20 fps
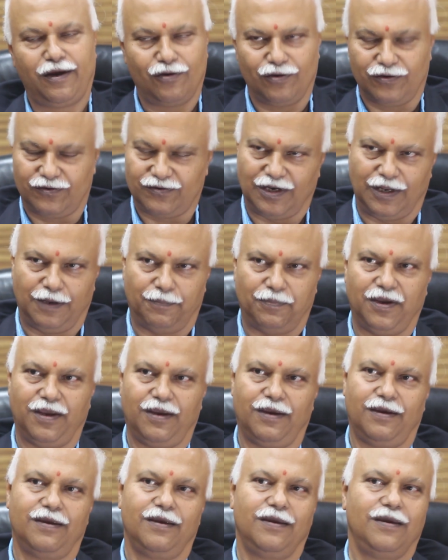you're
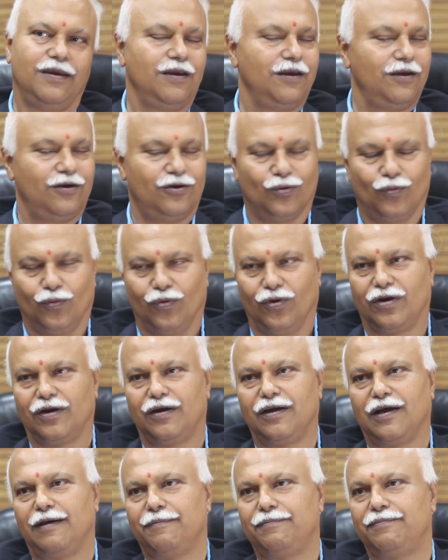sleeping, you're
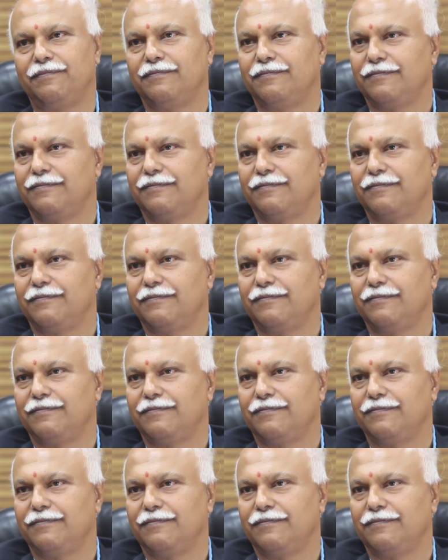woken up,